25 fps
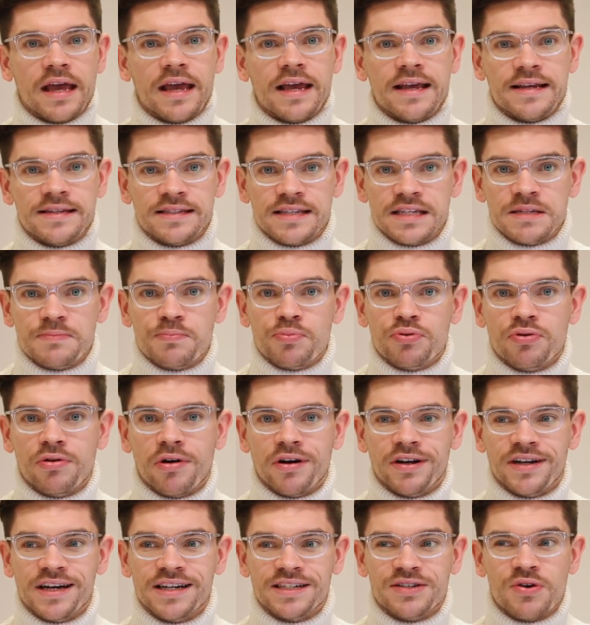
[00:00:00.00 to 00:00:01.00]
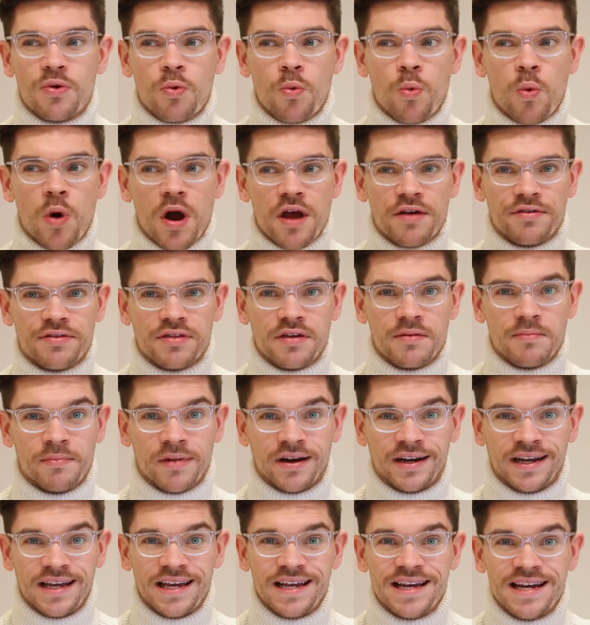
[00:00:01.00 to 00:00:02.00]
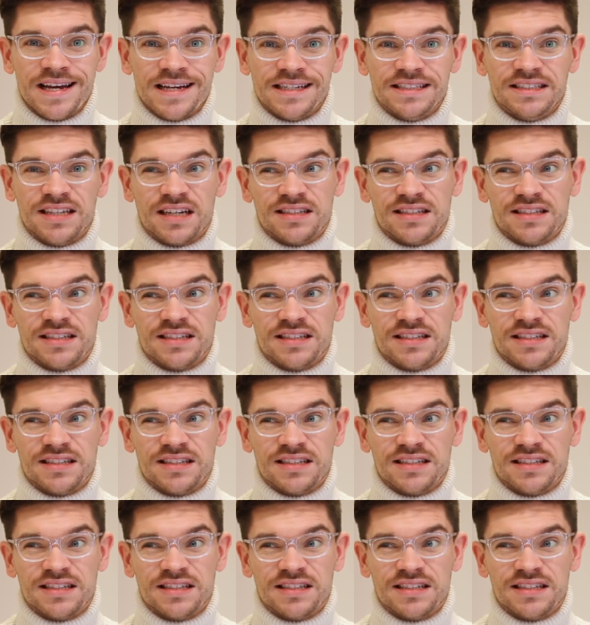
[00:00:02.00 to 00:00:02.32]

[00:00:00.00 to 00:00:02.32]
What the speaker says: is this product worth the money?